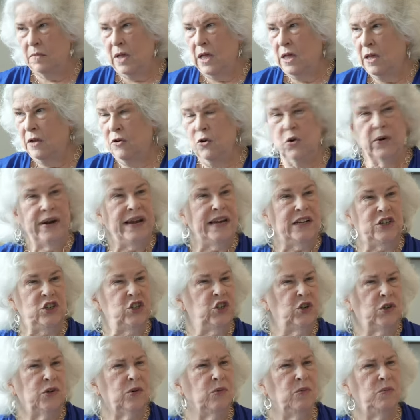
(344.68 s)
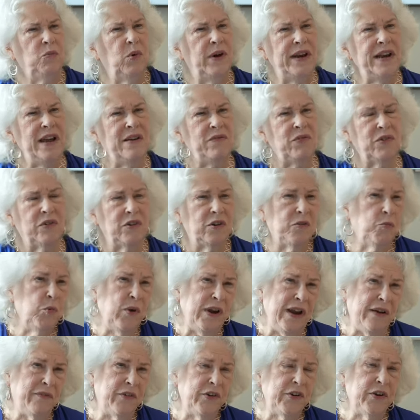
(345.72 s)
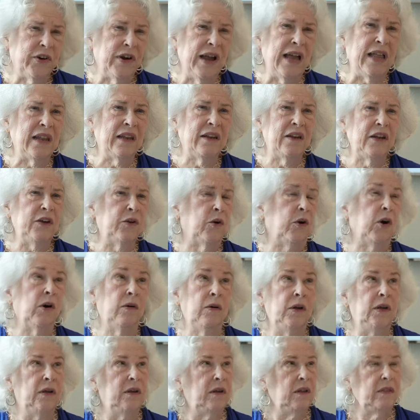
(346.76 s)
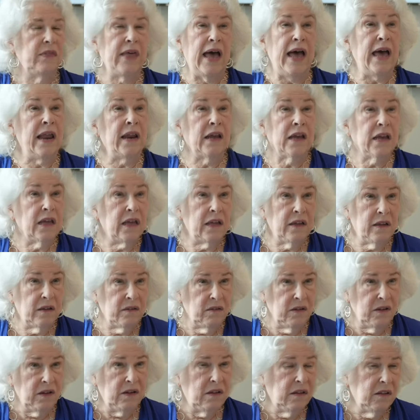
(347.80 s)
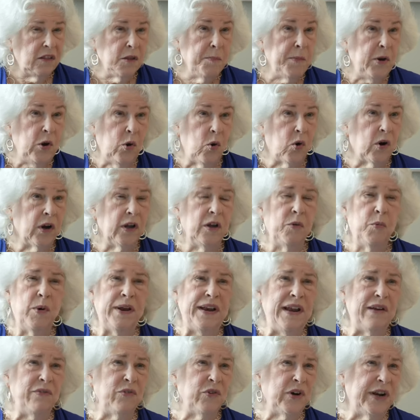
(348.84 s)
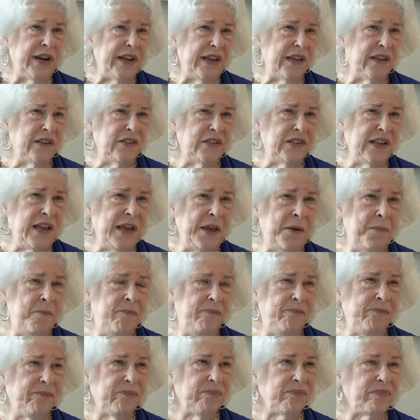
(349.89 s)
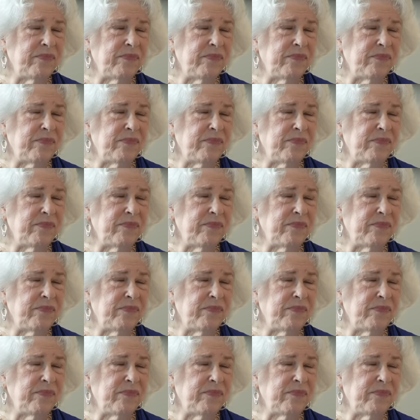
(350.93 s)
uh, creche or whatever, whatever your holiday or the Hanukkah, the menorah, whatever it is. Um,